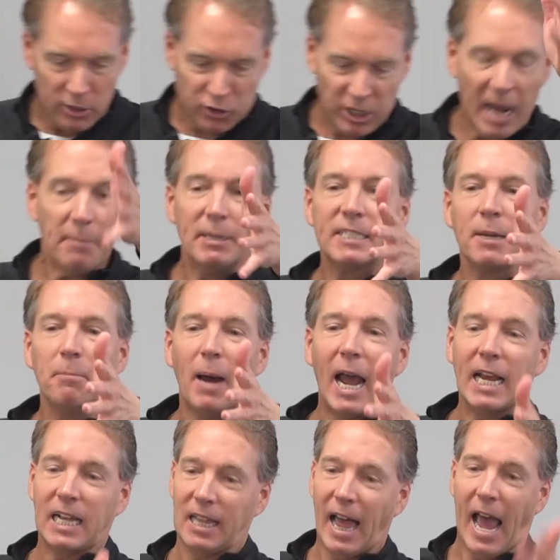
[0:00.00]
Jamie's in my
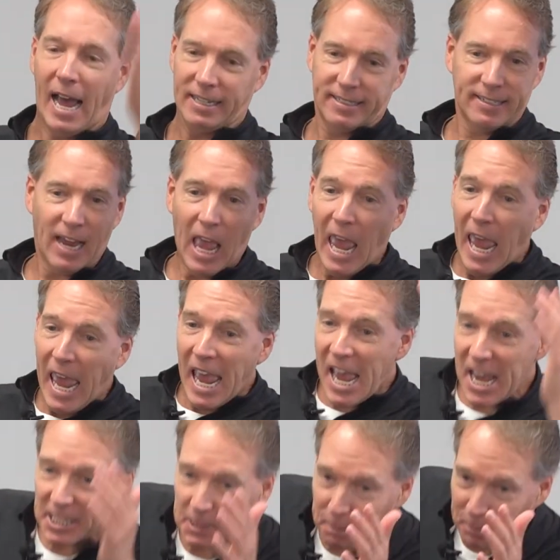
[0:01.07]
class.
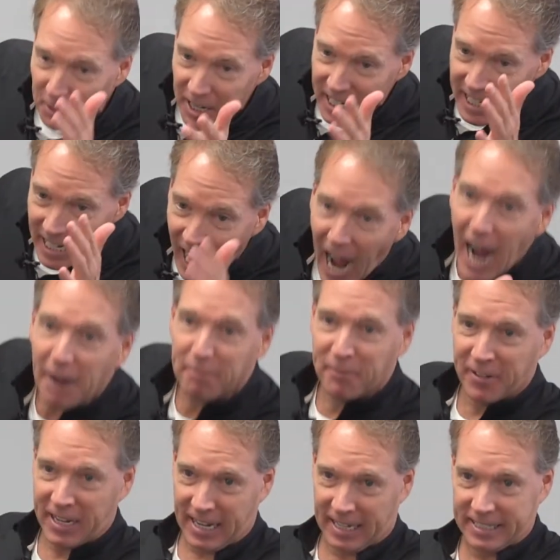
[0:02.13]
It's pretty
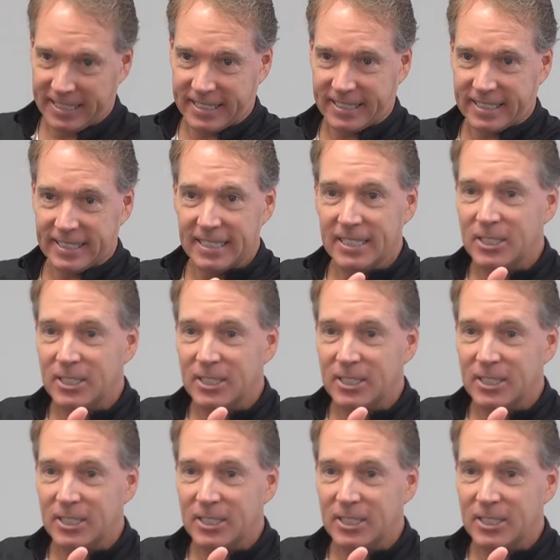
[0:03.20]
obvious